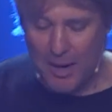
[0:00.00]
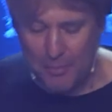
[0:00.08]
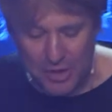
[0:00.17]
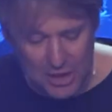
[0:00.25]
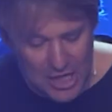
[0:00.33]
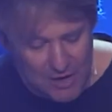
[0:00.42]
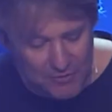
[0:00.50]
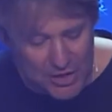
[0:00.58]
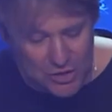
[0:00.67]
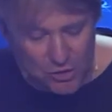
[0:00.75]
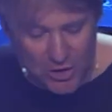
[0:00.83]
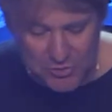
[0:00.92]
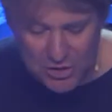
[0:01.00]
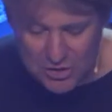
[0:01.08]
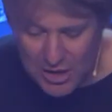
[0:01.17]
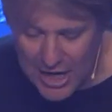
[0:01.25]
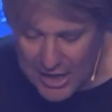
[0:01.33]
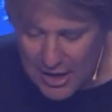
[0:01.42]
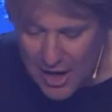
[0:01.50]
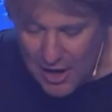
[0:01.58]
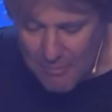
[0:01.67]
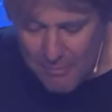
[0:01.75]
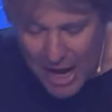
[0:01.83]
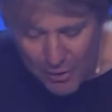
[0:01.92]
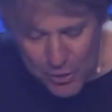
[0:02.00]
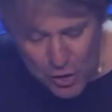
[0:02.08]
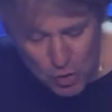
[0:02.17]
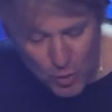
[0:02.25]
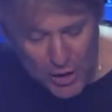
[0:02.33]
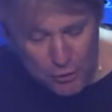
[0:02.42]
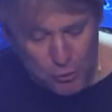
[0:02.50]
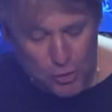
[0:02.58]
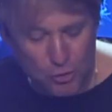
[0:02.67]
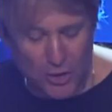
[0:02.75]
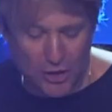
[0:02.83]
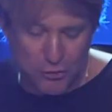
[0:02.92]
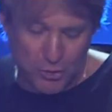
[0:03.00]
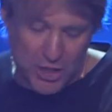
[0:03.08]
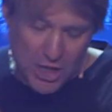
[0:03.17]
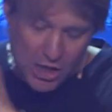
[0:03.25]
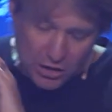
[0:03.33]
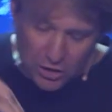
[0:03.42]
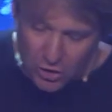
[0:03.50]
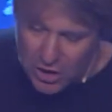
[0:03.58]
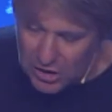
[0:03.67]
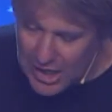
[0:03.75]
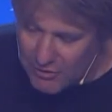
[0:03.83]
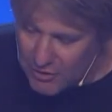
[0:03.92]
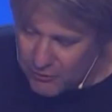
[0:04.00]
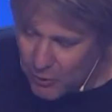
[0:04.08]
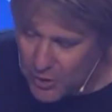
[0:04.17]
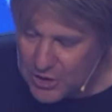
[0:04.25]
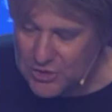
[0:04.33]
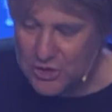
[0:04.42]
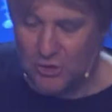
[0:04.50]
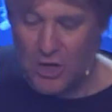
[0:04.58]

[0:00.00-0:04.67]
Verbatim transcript: believe that scriptures like Matthew 23:23, Luke 11:42,